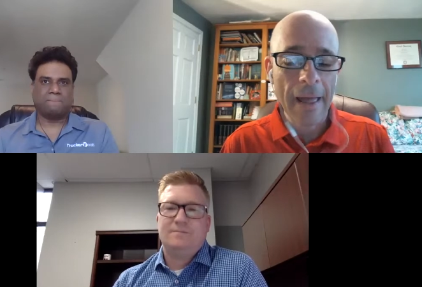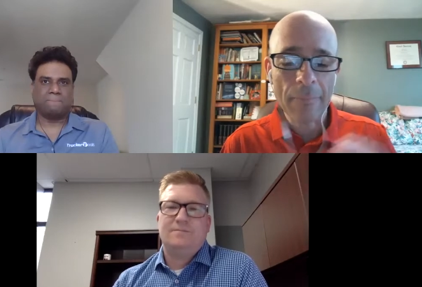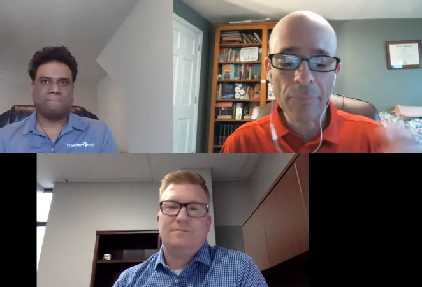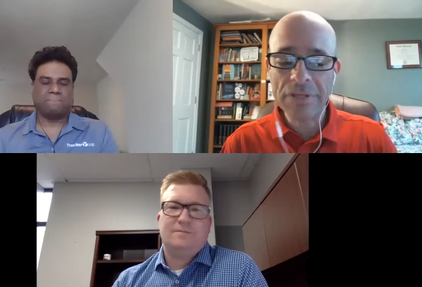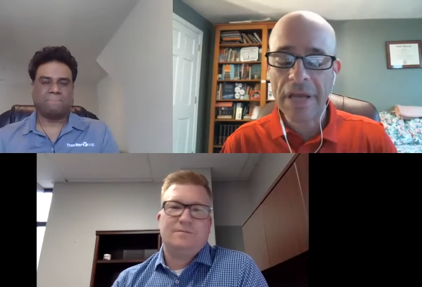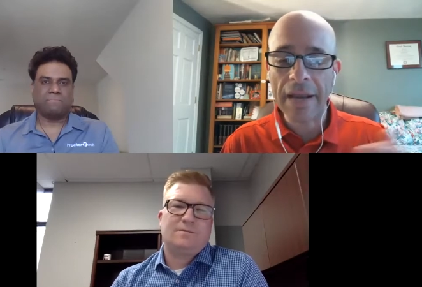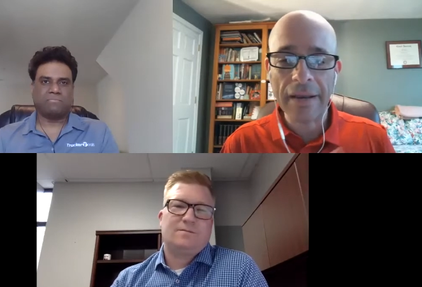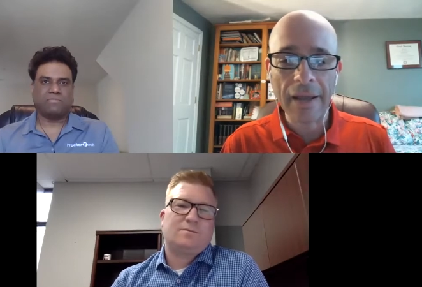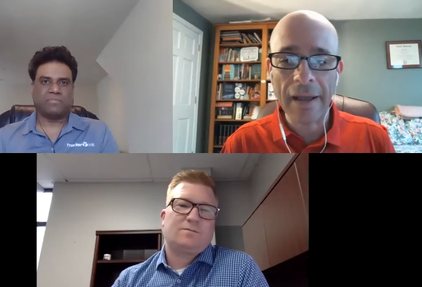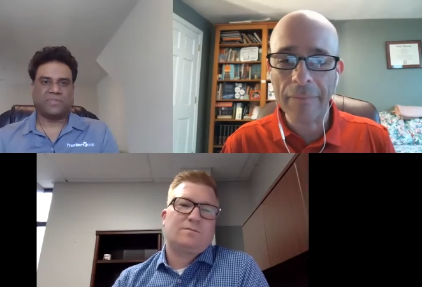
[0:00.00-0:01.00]
Speaker 1: Uh, Prasad,
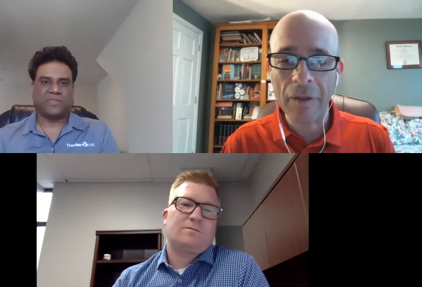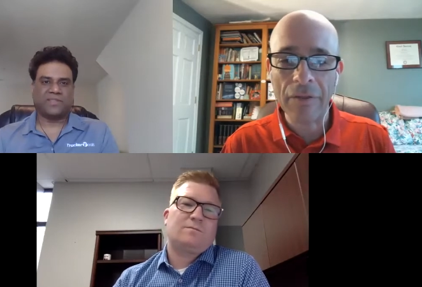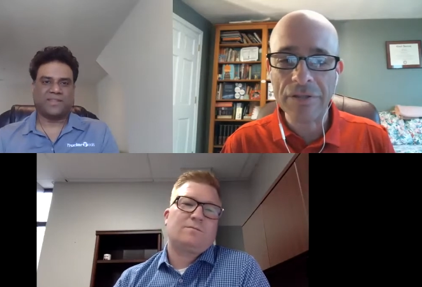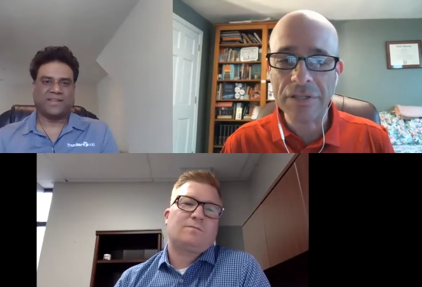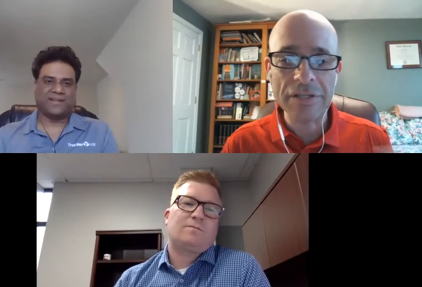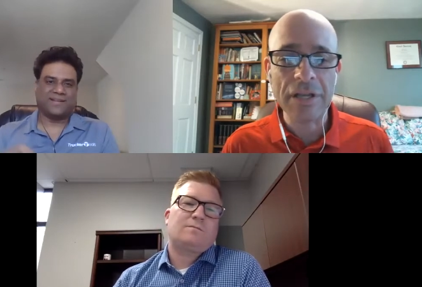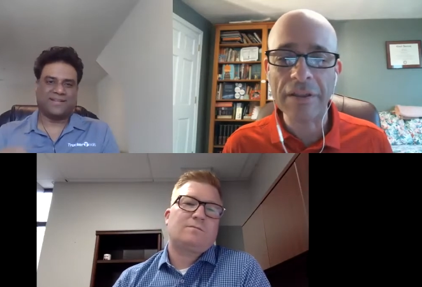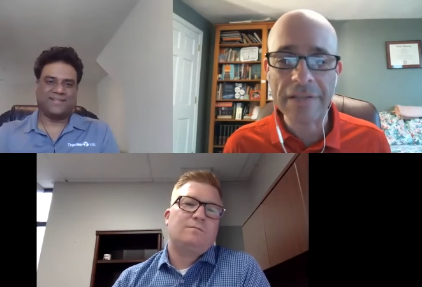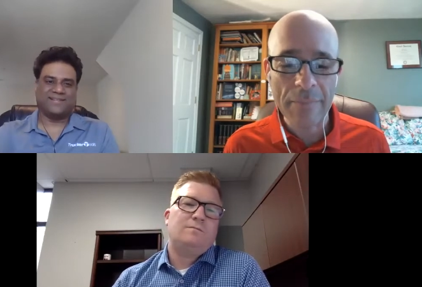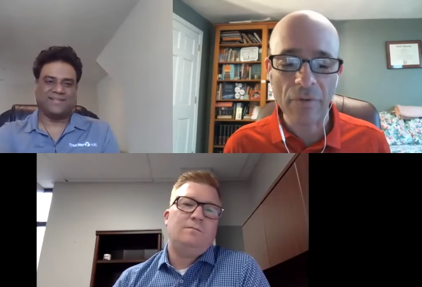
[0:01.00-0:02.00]
uh, you know, there's, there's
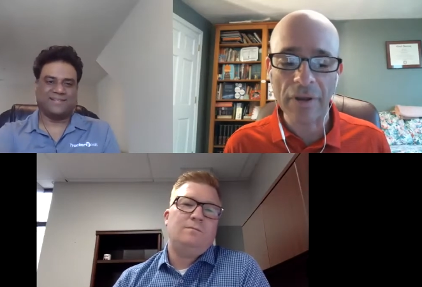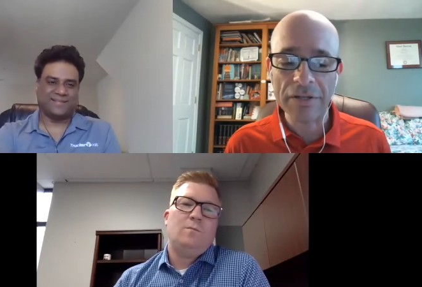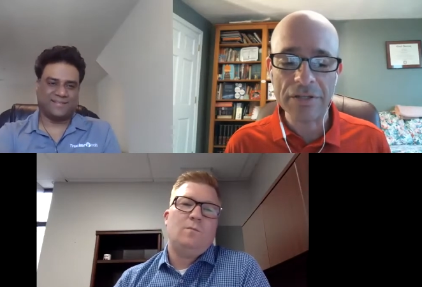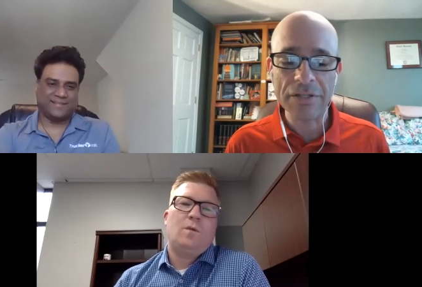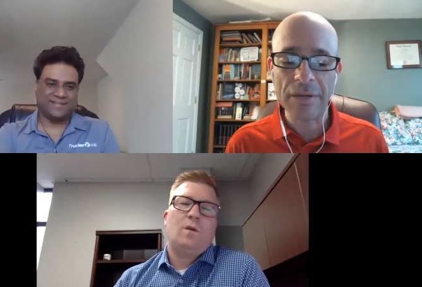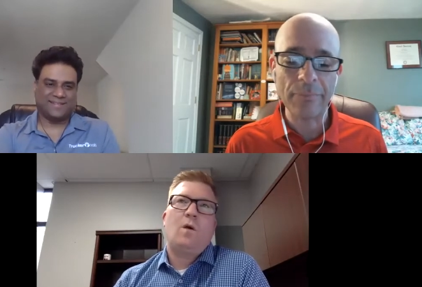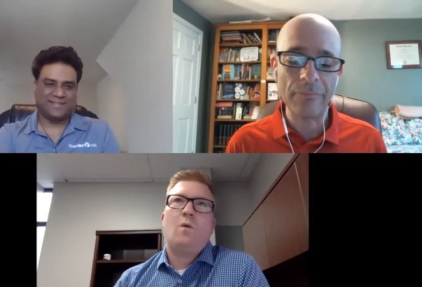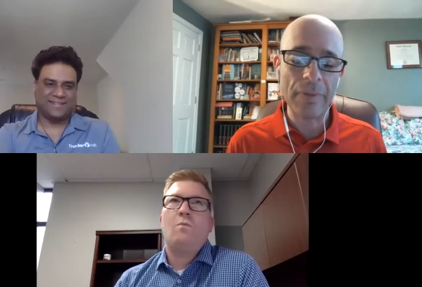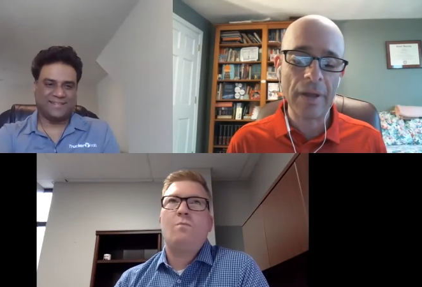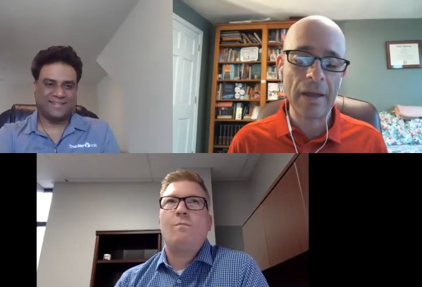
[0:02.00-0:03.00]
another type of relationship
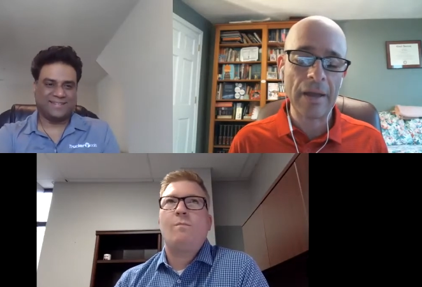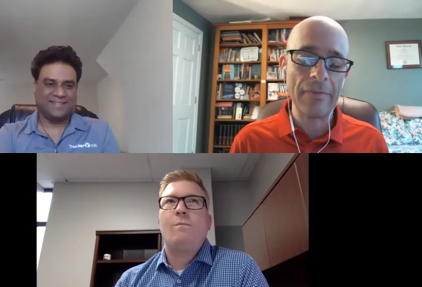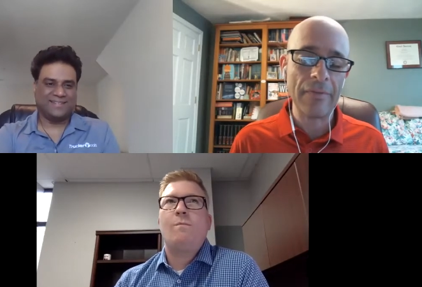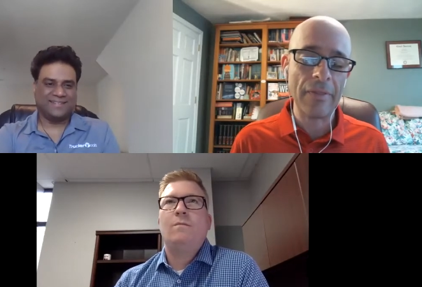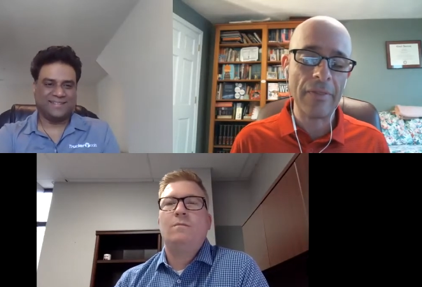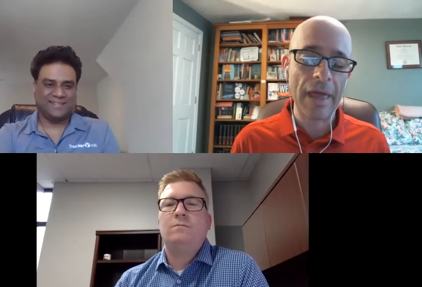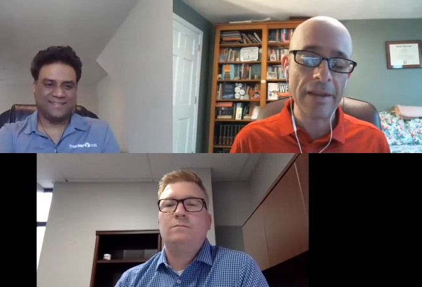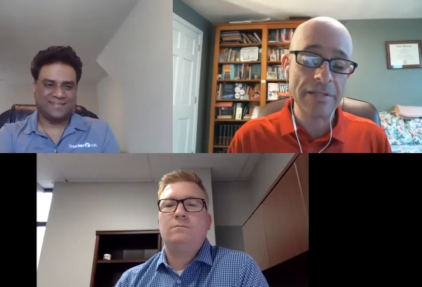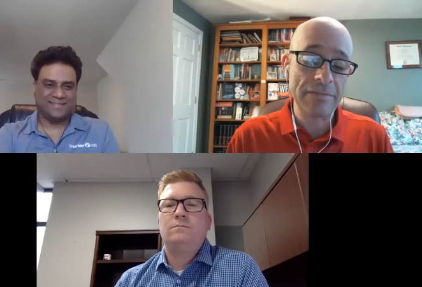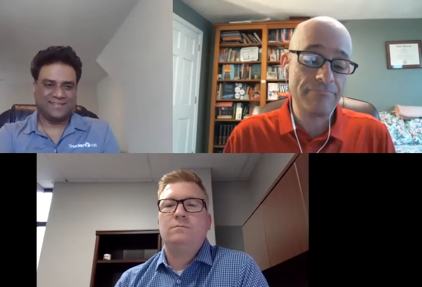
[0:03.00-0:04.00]
uh, that
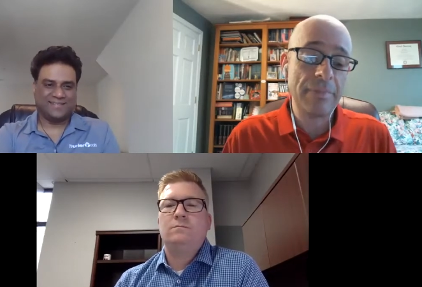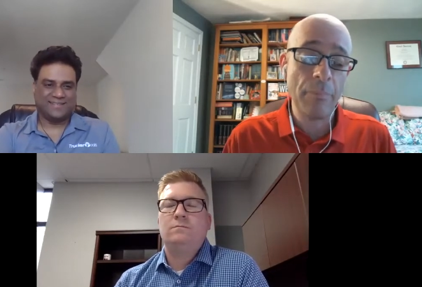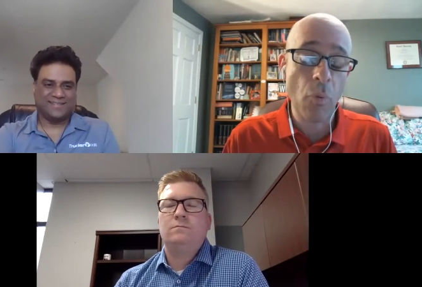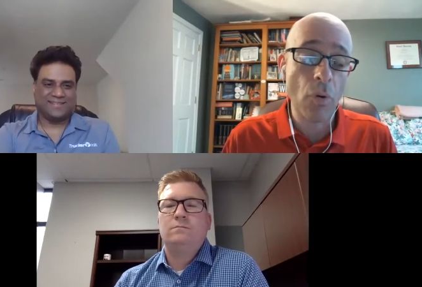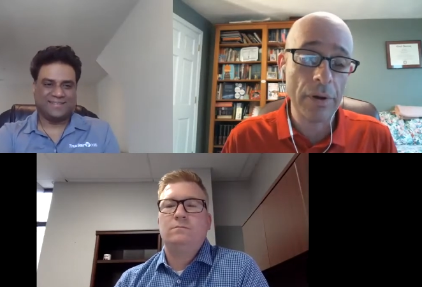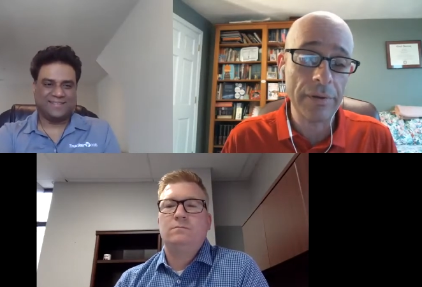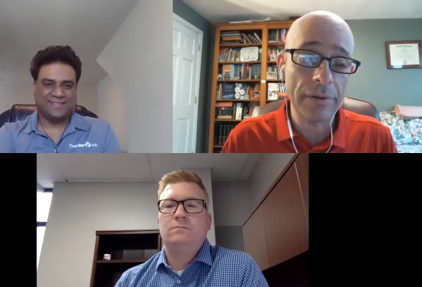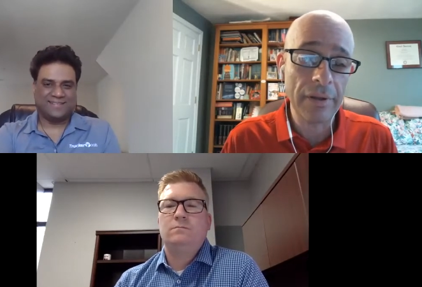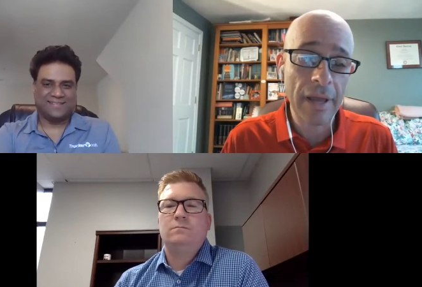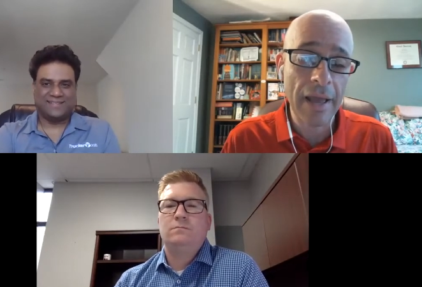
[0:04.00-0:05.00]
is important
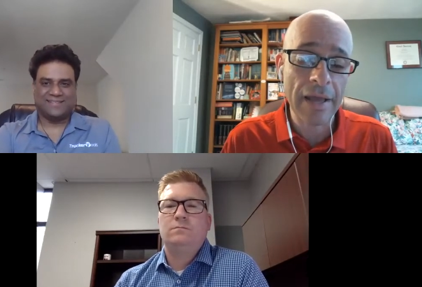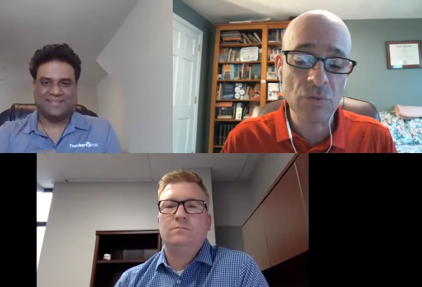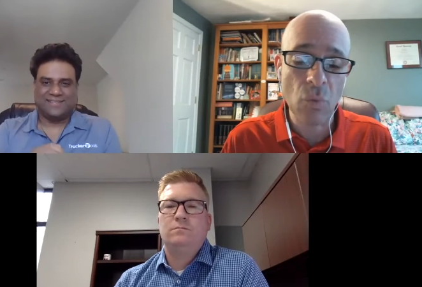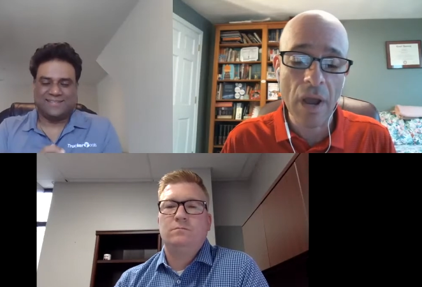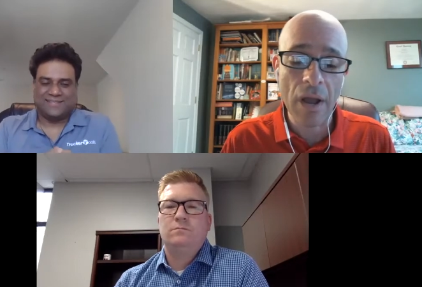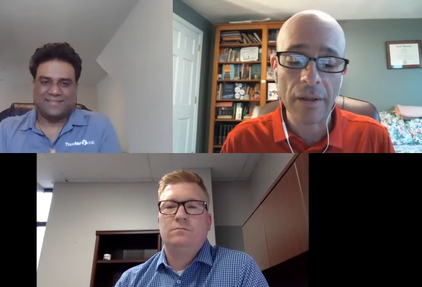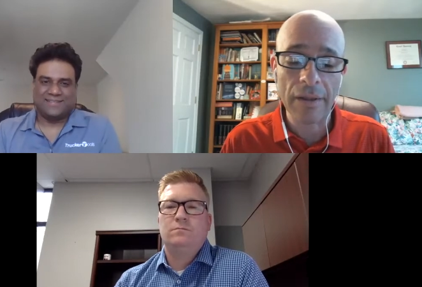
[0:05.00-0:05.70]
as well.